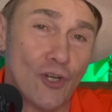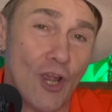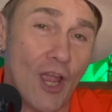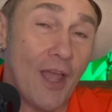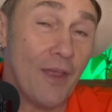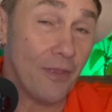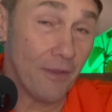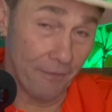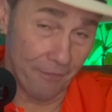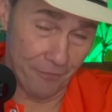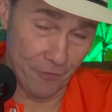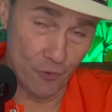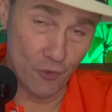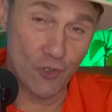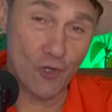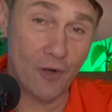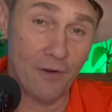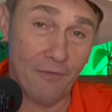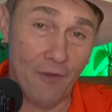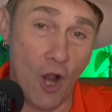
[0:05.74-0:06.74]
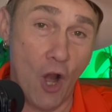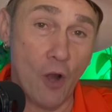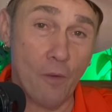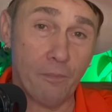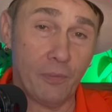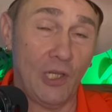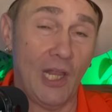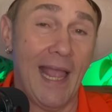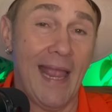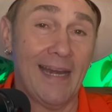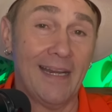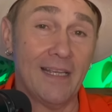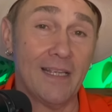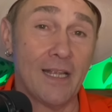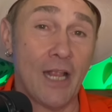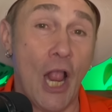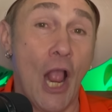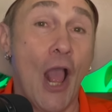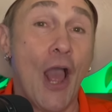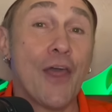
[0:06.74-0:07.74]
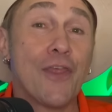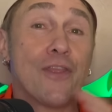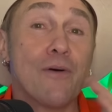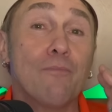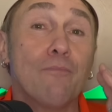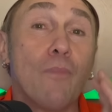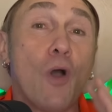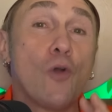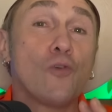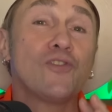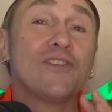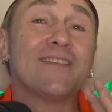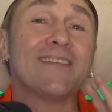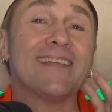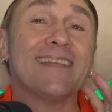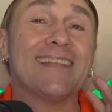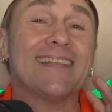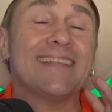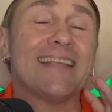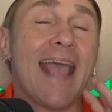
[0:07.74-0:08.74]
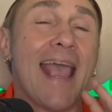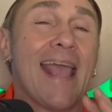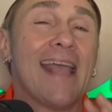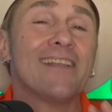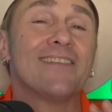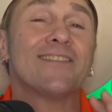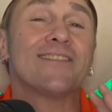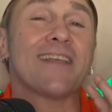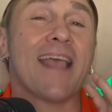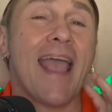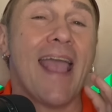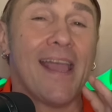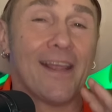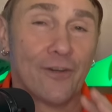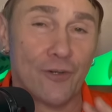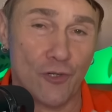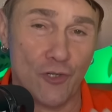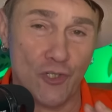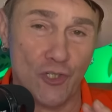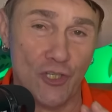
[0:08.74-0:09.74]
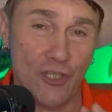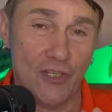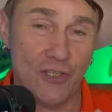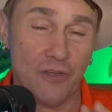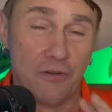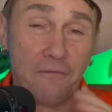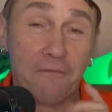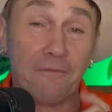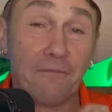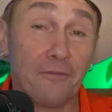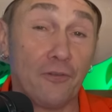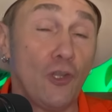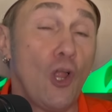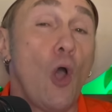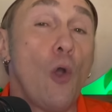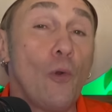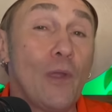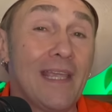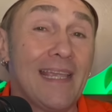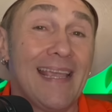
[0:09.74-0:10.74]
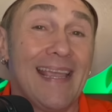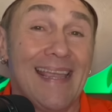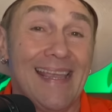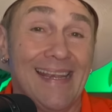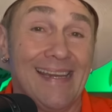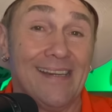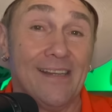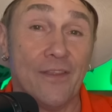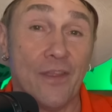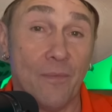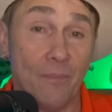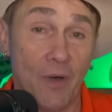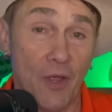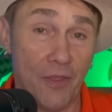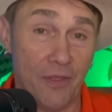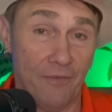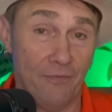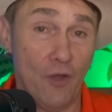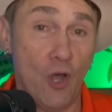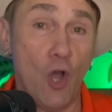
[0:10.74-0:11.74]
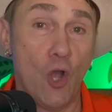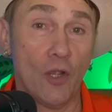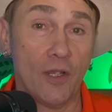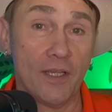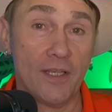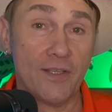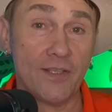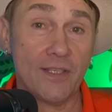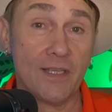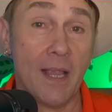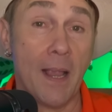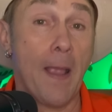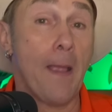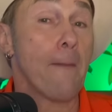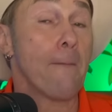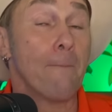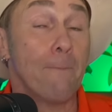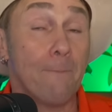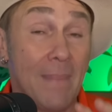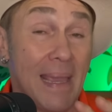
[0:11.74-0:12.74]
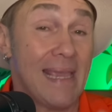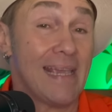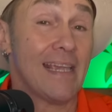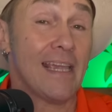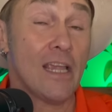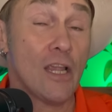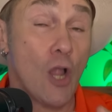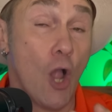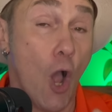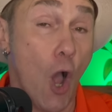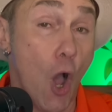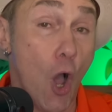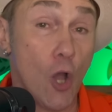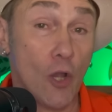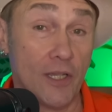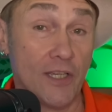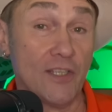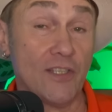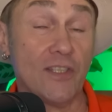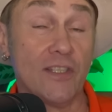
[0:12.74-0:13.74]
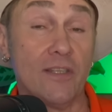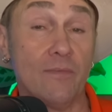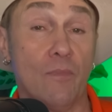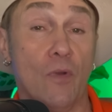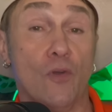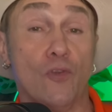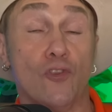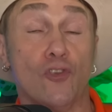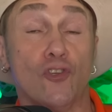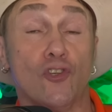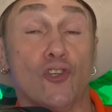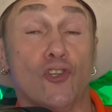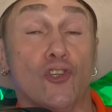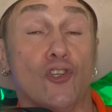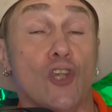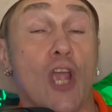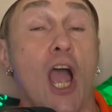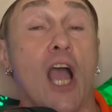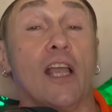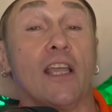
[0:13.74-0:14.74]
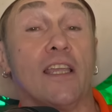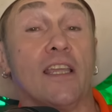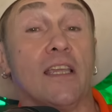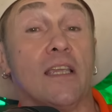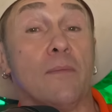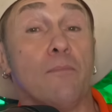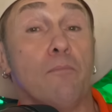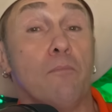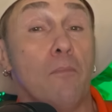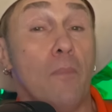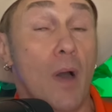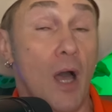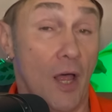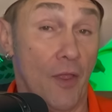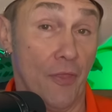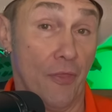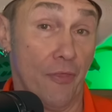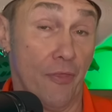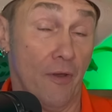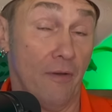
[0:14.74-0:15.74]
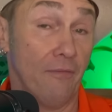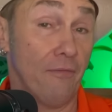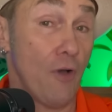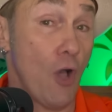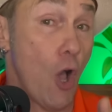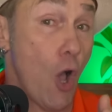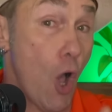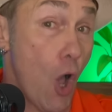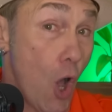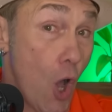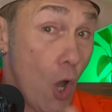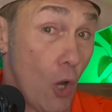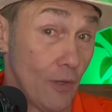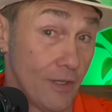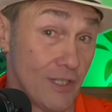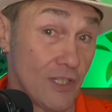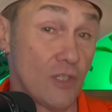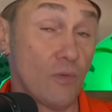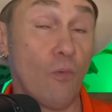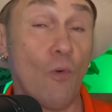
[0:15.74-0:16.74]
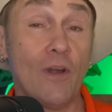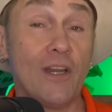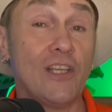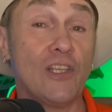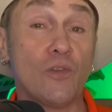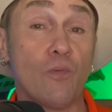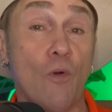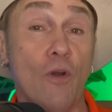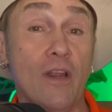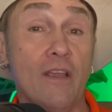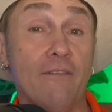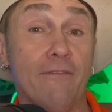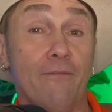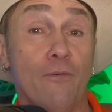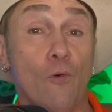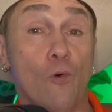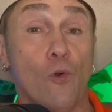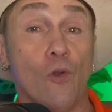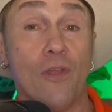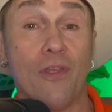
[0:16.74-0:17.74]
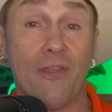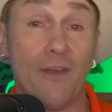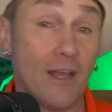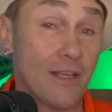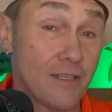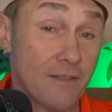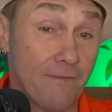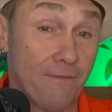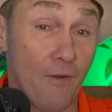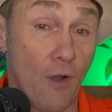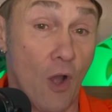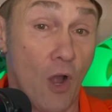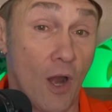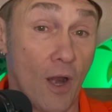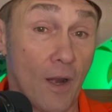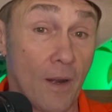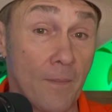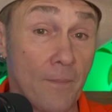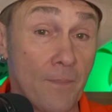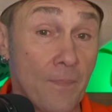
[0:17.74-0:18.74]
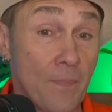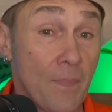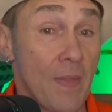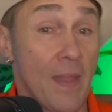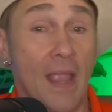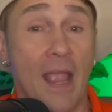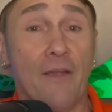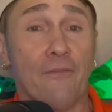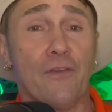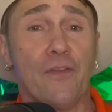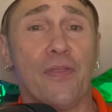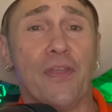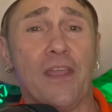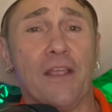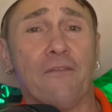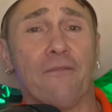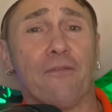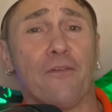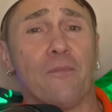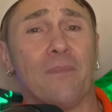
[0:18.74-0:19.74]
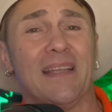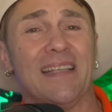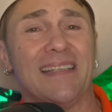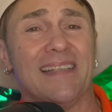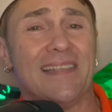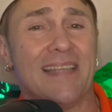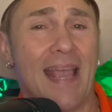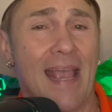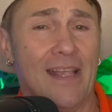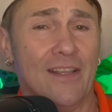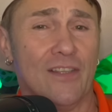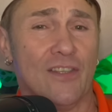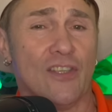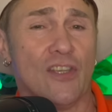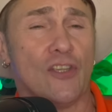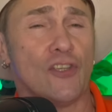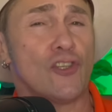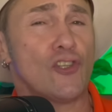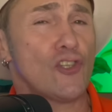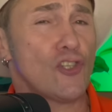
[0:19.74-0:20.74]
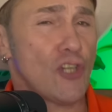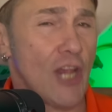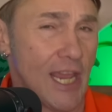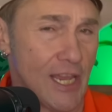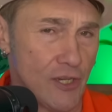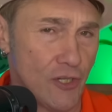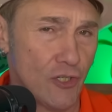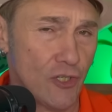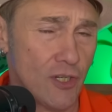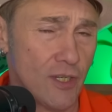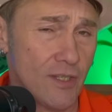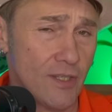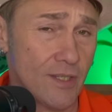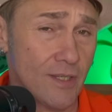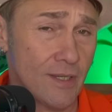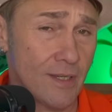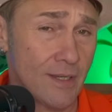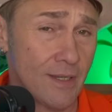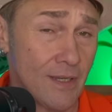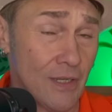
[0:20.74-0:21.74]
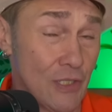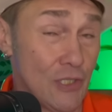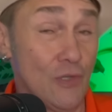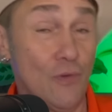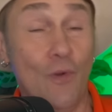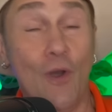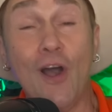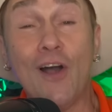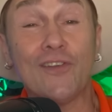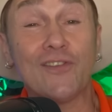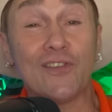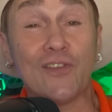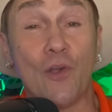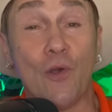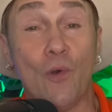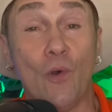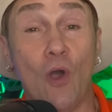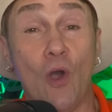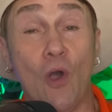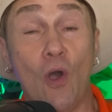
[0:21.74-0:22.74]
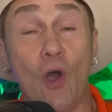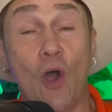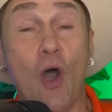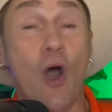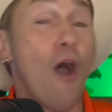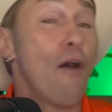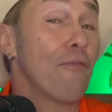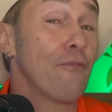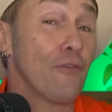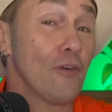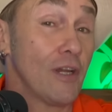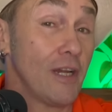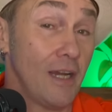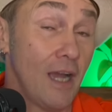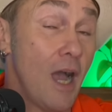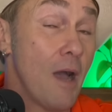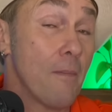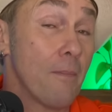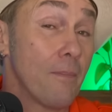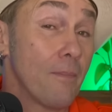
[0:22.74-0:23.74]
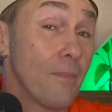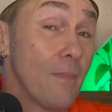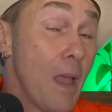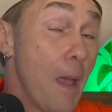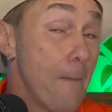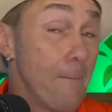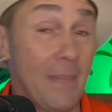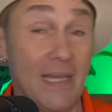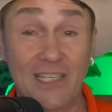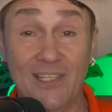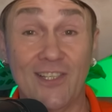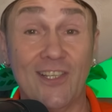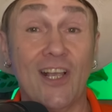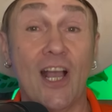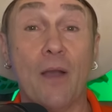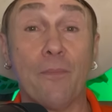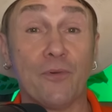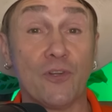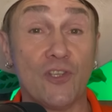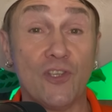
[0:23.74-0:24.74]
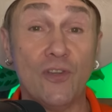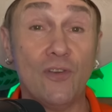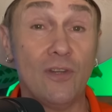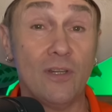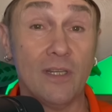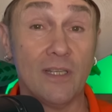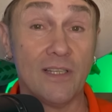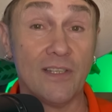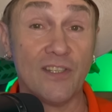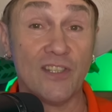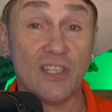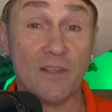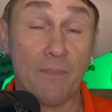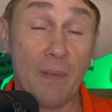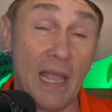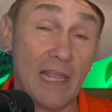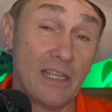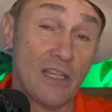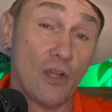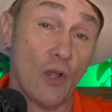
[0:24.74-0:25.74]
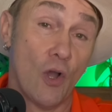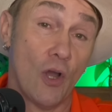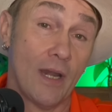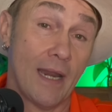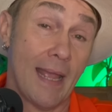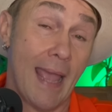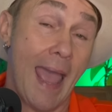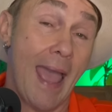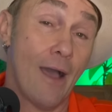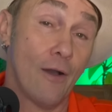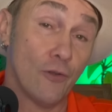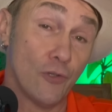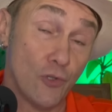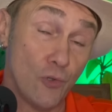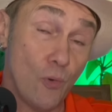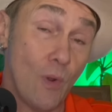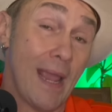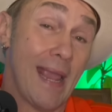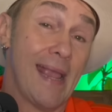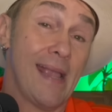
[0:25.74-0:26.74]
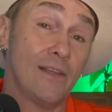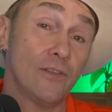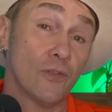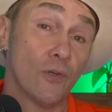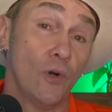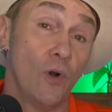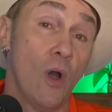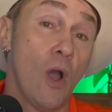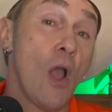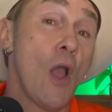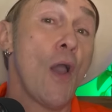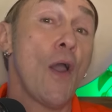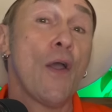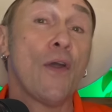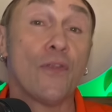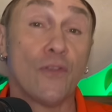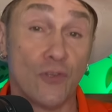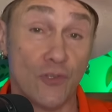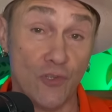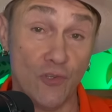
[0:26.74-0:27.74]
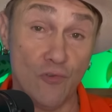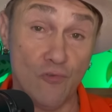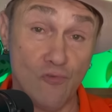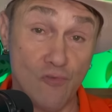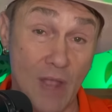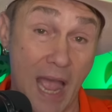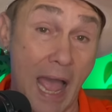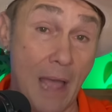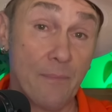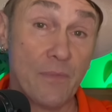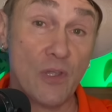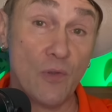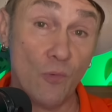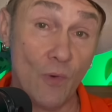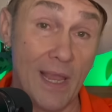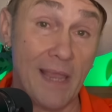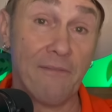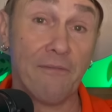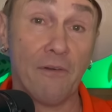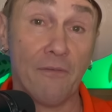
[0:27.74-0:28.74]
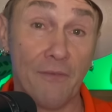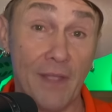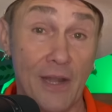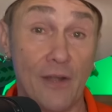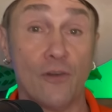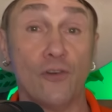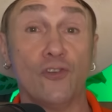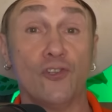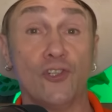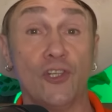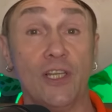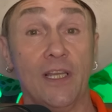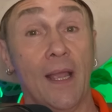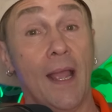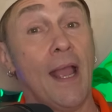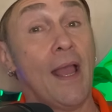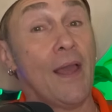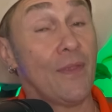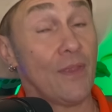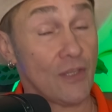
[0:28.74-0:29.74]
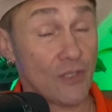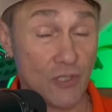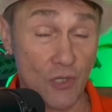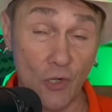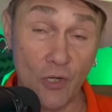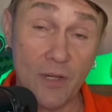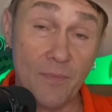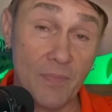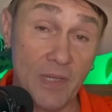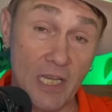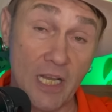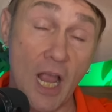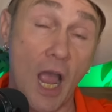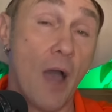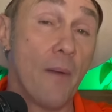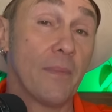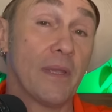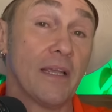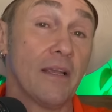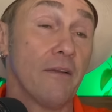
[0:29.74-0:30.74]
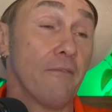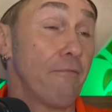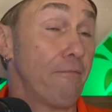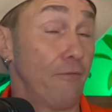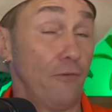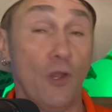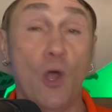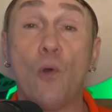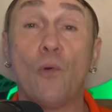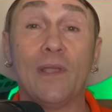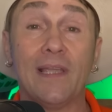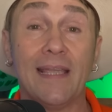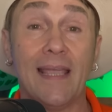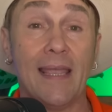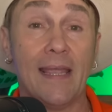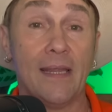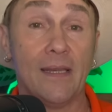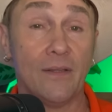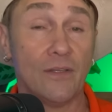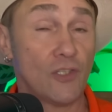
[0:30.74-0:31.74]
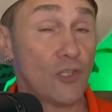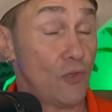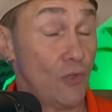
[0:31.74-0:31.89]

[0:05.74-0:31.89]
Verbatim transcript: and the future of our planet? The most intense energies are flowing in the month of August, making August the most shocking month of all in 2024 thus far. Everything from intense changes to also offering up amazing opportunities, depending on how you handle the tsunami wave of energy that's going to be coming, flowing in